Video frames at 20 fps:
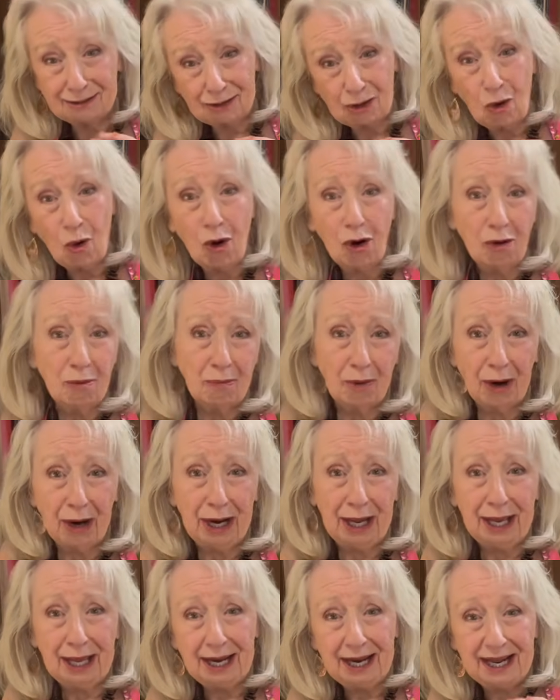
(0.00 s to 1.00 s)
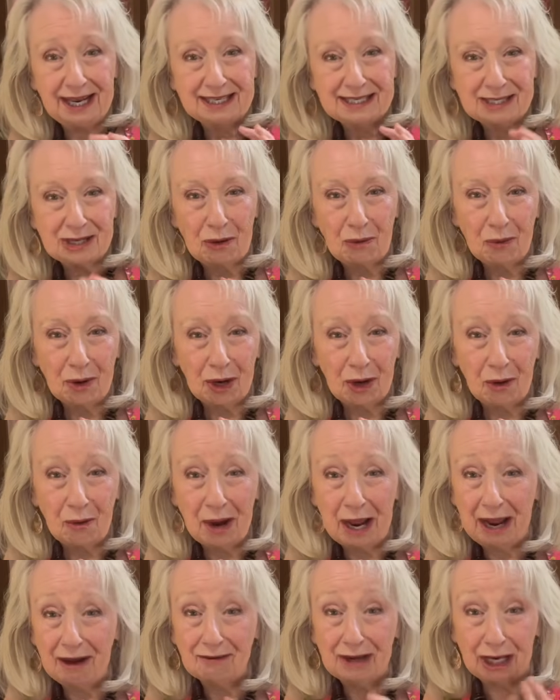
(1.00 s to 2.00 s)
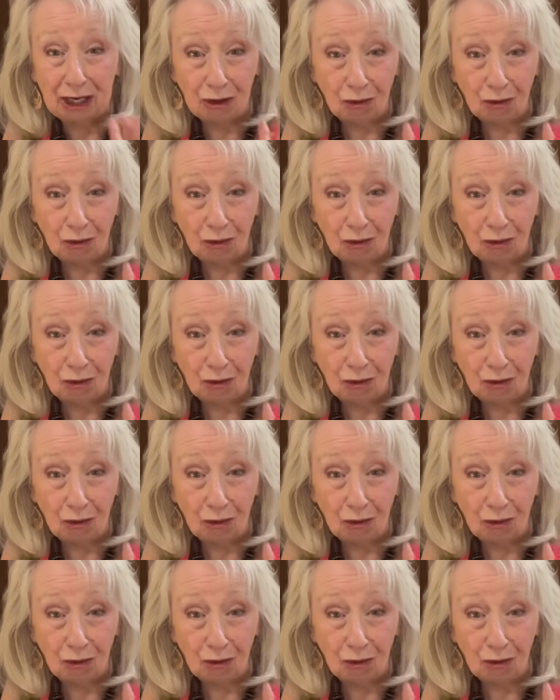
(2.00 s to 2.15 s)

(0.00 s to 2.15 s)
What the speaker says: cornbread, and so we're going to have a